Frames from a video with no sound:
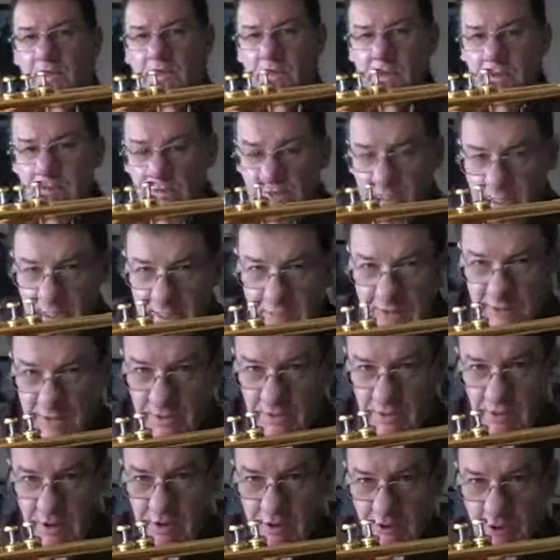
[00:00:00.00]
Okay, so
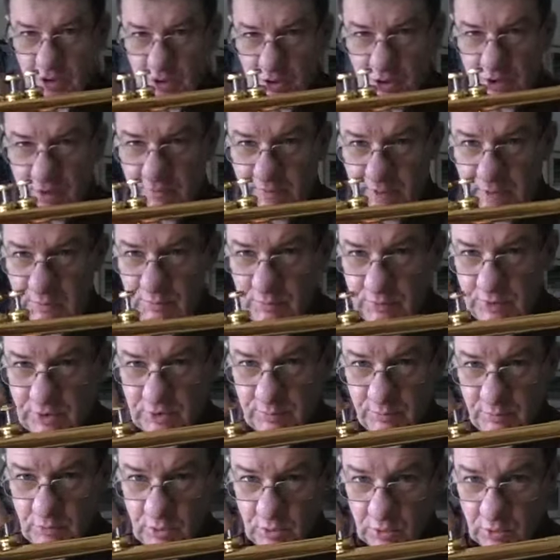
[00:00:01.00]
just to show you that once
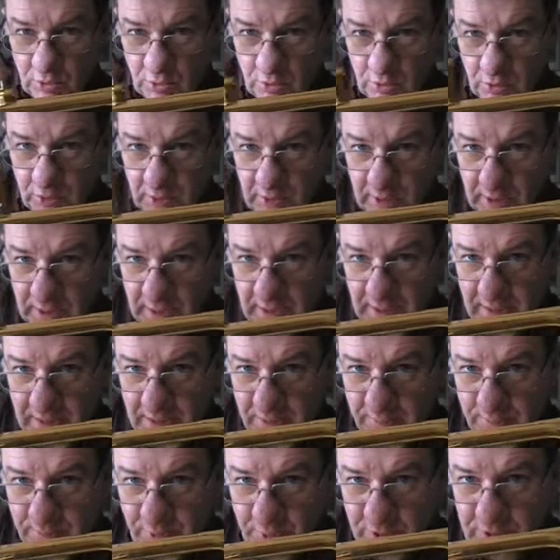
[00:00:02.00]
more, I
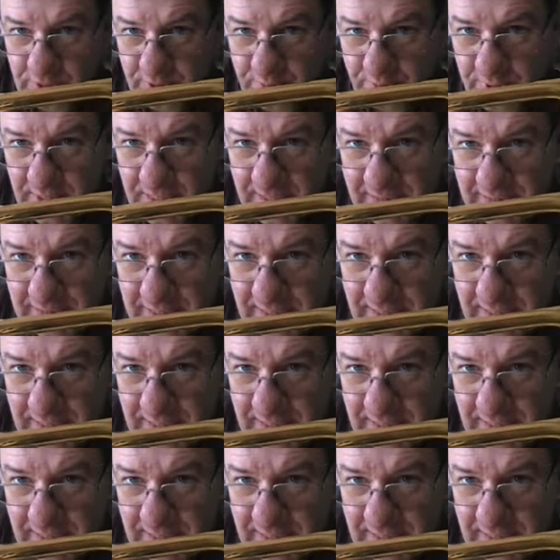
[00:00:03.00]
can put it back